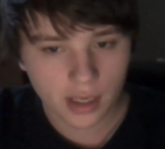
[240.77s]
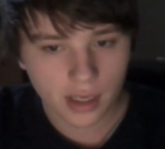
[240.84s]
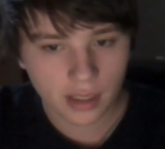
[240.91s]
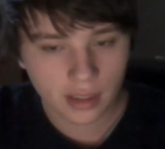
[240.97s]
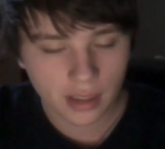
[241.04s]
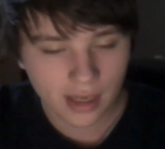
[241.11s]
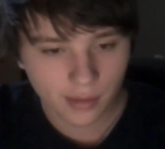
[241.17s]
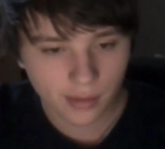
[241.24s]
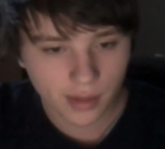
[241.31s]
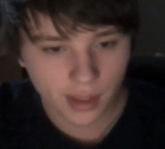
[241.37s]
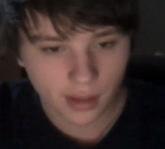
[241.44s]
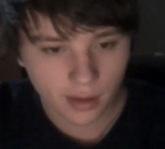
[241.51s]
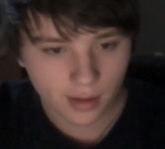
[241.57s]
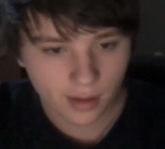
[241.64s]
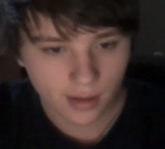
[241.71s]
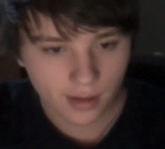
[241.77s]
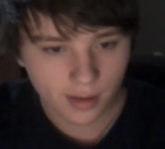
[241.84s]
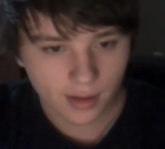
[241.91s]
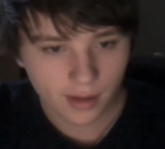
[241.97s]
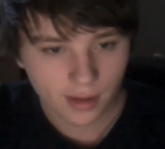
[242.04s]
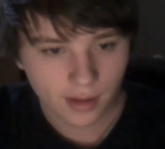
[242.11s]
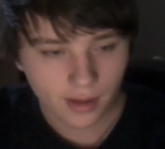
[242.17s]
in counting.
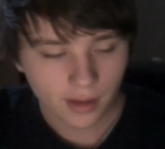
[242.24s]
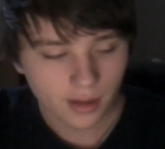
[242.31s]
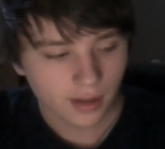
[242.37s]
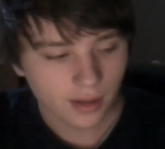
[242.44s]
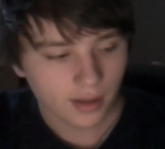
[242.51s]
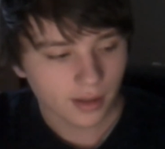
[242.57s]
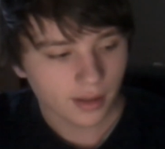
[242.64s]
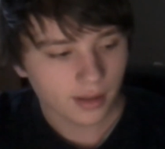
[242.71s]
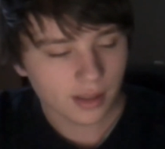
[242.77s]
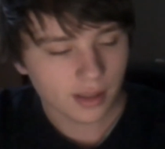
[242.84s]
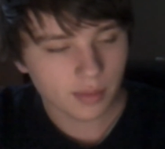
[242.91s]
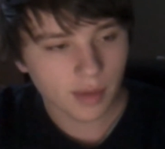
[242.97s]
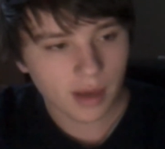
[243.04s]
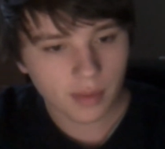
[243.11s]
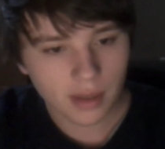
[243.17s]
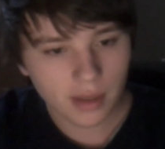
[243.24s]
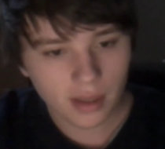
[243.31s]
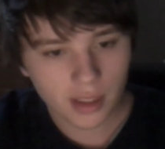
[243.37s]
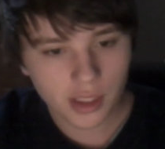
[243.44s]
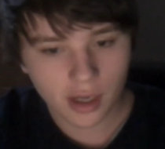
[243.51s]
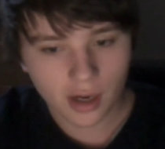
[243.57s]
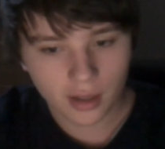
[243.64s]
This may be a
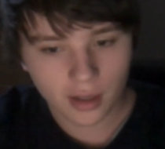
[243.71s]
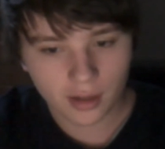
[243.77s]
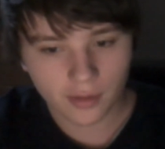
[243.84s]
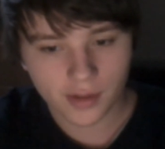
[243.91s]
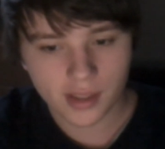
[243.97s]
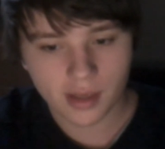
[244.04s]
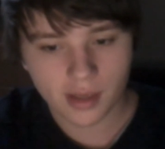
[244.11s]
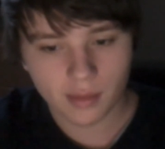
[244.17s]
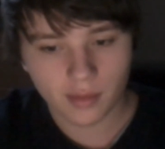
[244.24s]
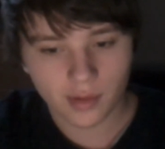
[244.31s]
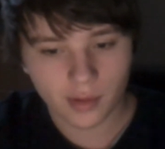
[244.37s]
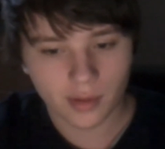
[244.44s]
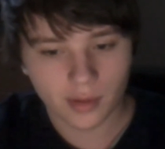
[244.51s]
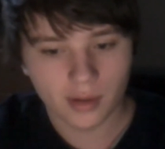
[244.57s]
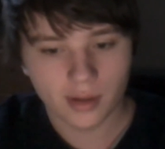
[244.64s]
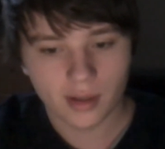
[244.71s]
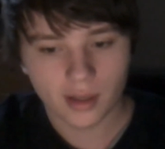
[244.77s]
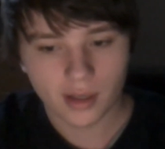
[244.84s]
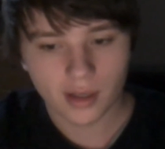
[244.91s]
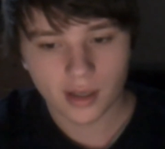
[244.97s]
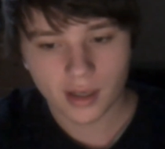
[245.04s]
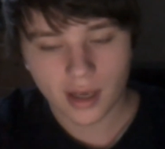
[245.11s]
shocker for some of you.
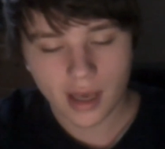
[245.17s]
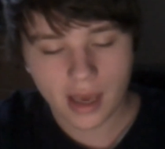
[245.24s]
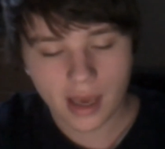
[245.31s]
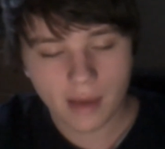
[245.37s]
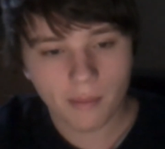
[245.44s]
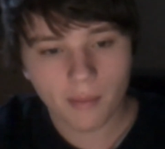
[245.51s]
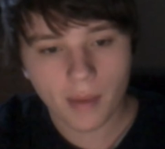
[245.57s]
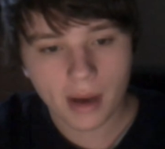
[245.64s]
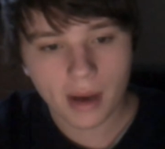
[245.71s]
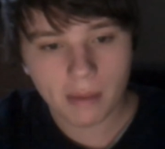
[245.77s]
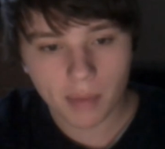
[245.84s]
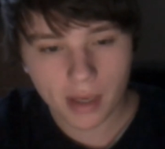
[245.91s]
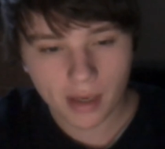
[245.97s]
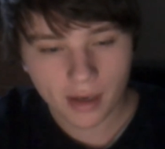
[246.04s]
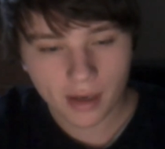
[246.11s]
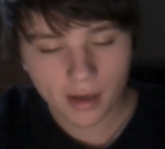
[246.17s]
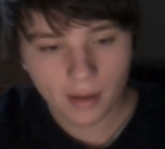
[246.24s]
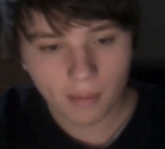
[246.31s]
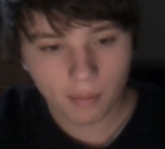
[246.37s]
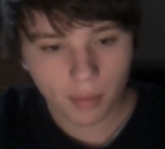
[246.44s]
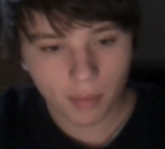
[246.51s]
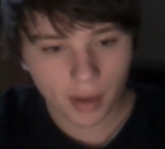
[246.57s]
It might be,
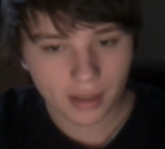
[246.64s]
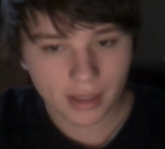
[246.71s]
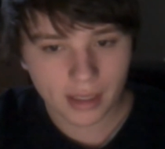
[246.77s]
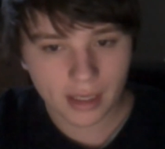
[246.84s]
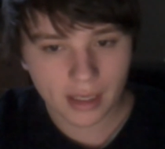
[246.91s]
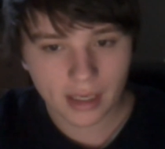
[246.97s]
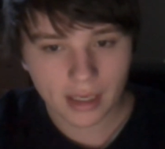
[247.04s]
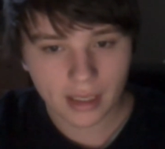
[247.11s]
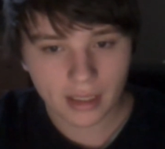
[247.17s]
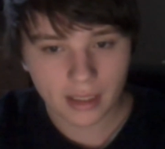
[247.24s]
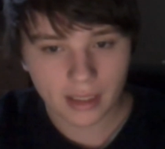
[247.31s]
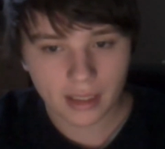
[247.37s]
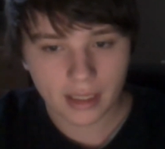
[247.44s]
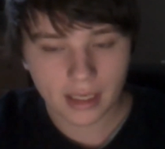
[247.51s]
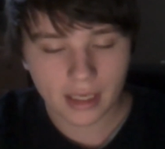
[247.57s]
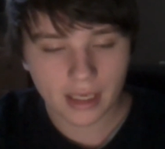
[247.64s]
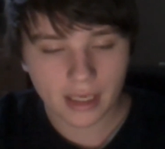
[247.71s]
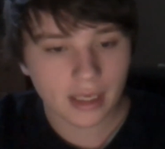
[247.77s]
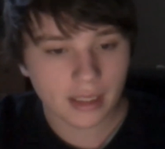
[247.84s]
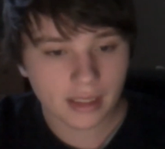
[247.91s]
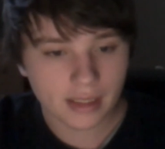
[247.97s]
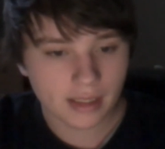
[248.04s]
but
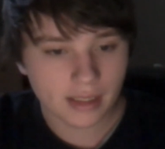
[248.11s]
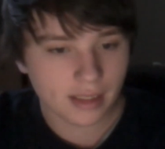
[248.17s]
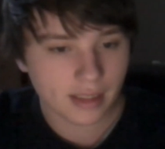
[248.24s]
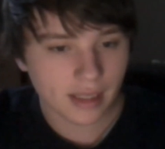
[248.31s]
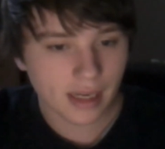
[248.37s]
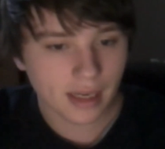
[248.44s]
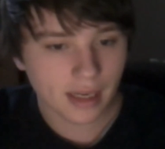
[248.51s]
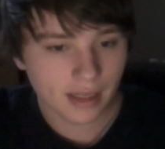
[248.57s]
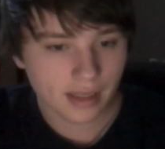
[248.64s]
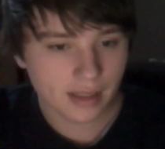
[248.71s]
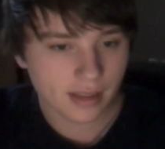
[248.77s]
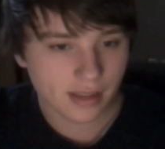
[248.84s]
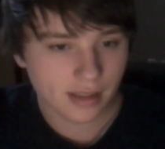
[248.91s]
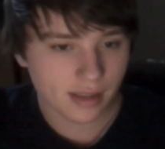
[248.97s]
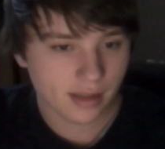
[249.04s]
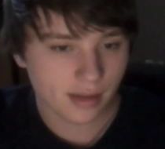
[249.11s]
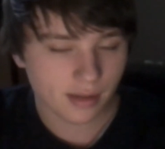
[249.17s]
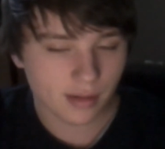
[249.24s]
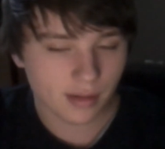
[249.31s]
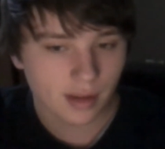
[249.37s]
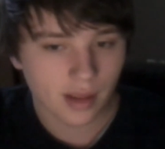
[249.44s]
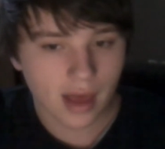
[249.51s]
it is
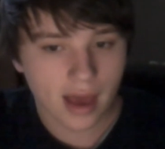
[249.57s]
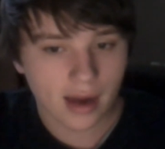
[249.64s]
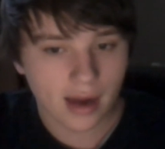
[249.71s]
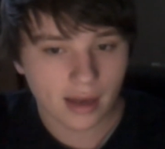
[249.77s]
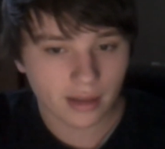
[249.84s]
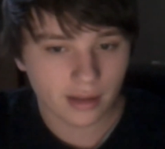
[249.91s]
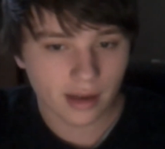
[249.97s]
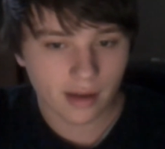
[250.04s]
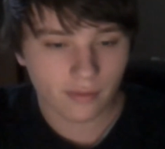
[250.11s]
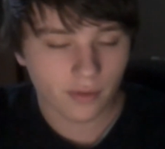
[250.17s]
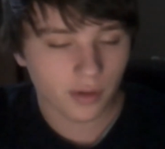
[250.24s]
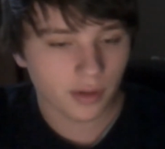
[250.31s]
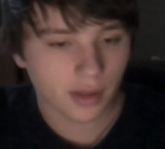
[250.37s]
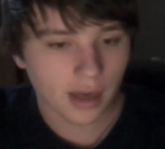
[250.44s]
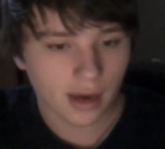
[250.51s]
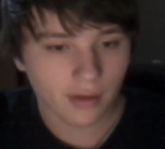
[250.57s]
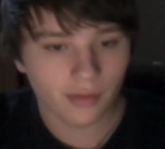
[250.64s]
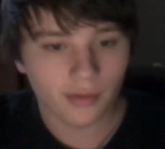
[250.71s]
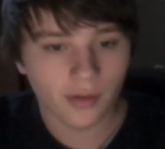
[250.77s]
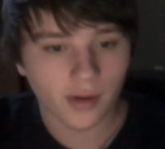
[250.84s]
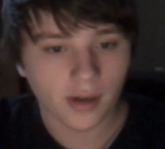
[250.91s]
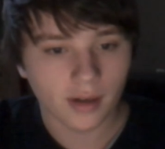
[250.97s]
that I've only had
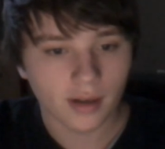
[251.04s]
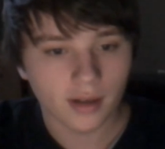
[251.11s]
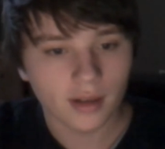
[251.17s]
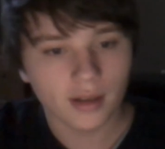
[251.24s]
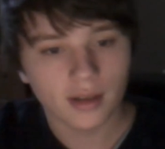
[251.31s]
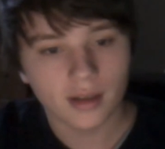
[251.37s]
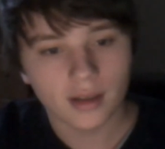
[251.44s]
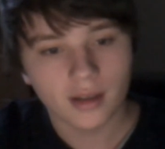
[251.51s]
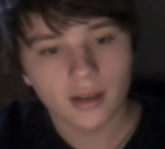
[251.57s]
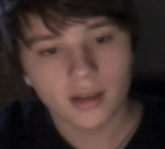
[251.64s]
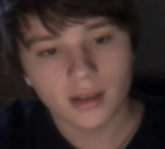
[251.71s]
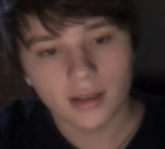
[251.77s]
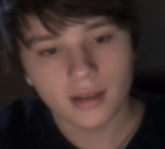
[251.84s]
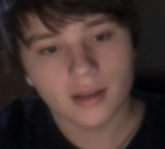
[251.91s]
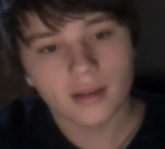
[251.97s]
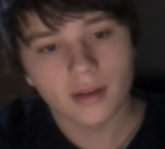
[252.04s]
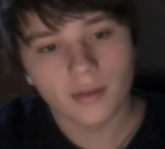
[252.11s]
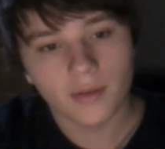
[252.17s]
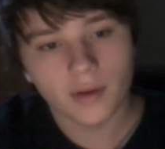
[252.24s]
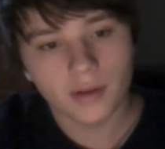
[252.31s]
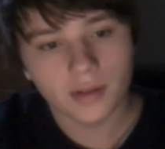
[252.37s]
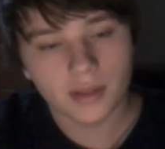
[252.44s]
4.
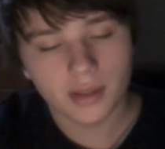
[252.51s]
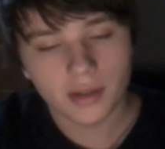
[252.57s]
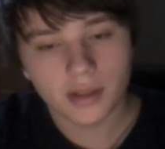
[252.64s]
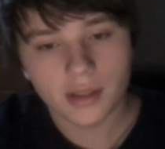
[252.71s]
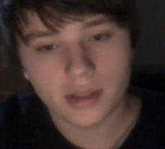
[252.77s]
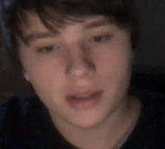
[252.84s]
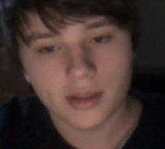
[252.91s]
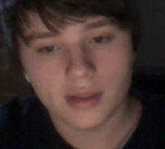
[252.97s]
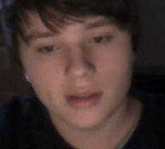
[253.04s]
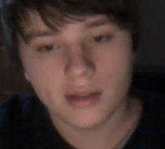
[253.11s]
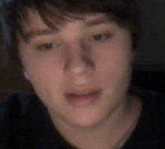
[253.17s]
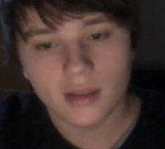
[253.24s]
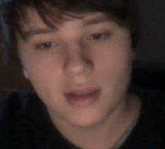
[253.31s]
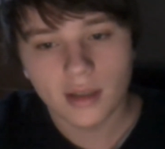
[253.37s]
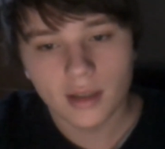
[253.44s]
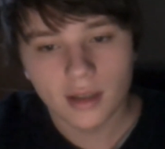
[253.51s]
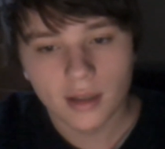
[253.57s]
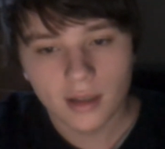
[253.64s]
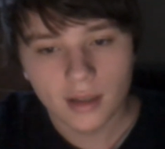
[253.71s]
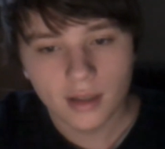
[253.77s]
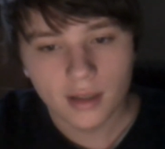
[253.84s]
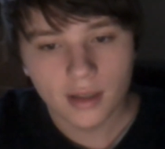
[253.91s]
Of all seriousness,
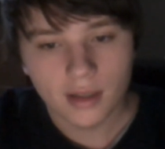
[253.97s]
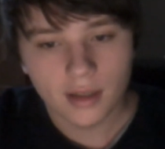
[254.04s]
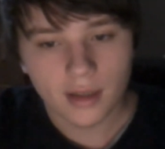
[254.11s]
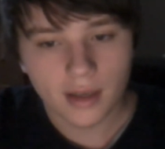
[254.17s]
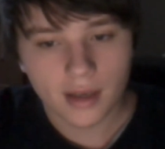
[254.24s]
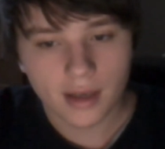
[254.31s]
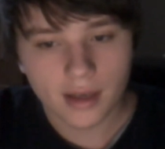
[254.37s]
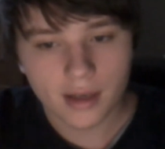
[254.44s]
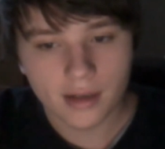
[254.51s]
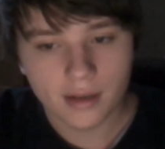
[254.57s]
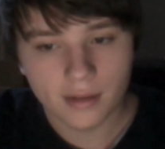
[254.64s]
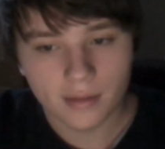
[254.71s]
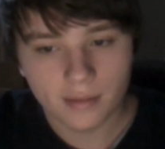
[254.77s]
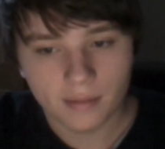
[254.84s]
and